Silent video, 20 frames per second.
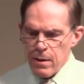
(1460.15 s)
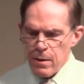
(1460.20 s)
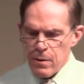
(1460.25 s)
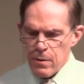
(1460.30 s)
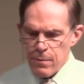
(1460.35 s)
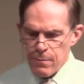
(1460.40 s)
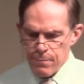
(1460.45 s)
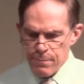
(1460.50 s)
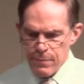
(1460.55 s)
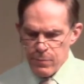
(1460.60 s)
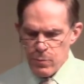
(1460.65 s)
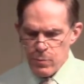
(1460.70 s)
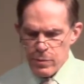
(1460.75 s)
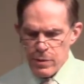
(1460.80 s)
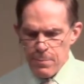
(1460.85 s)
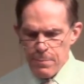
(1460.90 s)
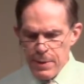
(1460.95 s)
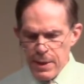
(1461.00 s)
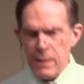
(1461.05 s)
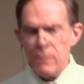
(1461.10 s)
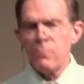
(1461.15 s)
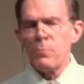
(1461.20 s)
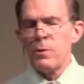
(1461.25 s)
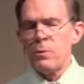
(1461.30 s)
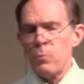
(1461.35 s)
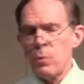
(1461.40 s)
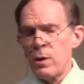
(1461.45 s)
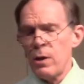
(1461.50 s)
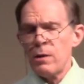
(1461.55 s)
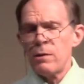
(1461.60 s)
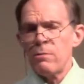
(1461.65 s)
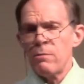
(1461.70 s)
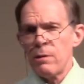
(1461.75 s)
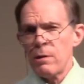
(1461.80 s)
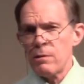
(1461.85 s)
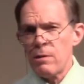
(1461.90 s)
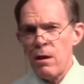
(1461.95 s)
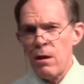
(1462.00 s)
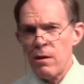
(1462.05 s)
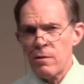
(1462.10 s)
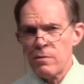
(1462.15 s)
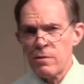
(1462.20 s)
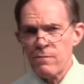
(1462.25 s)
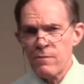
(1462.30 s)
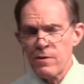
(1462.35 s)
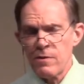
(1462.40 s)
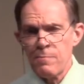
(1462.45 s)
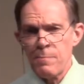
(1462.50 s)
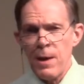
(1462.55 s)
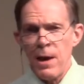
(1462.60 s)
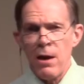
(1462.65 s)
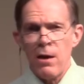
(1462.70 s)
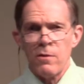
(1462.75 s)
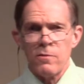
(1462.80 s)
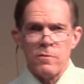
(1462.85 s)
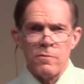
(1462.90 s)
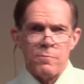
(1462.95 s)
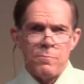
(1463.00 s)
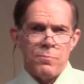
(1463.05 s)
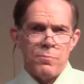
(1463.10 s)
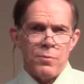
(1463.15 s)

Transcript: uh, the bewildering loss of a spouse,